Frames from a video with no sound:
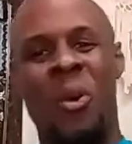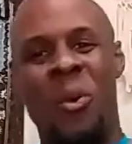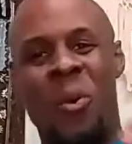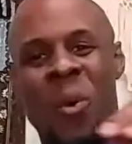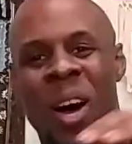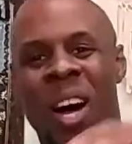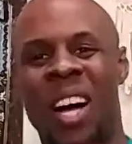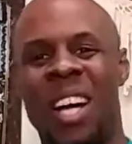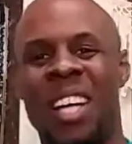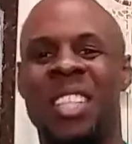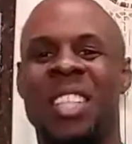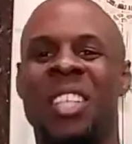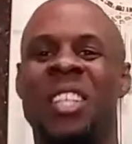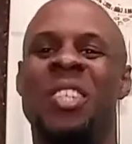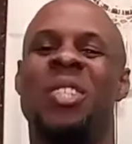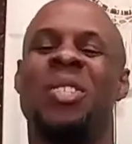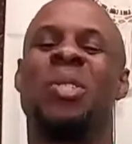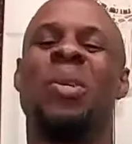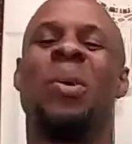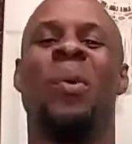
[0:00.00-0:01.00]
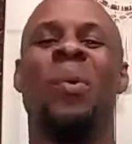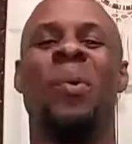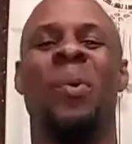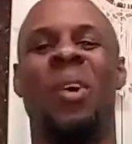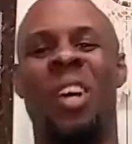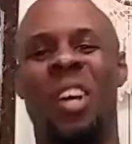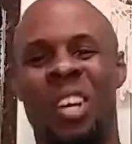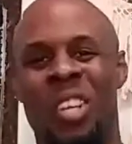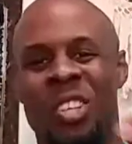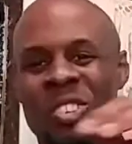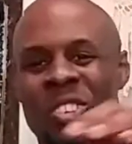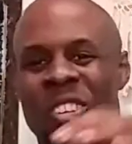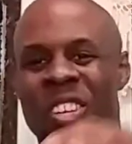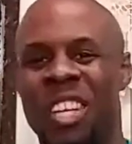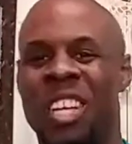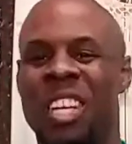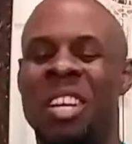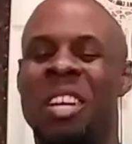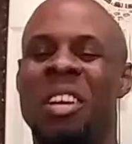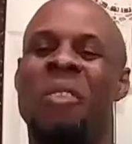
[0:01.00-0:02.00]
1, 2,
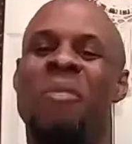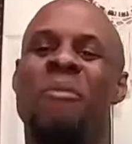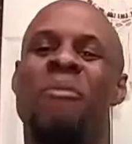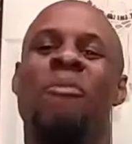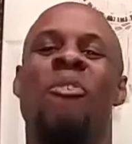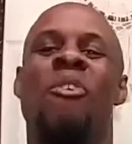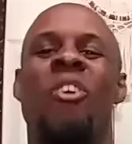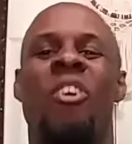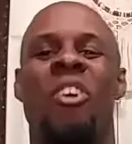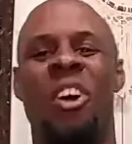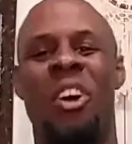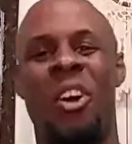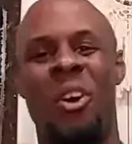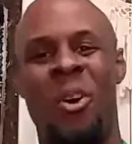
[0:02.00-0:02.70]
3, 4.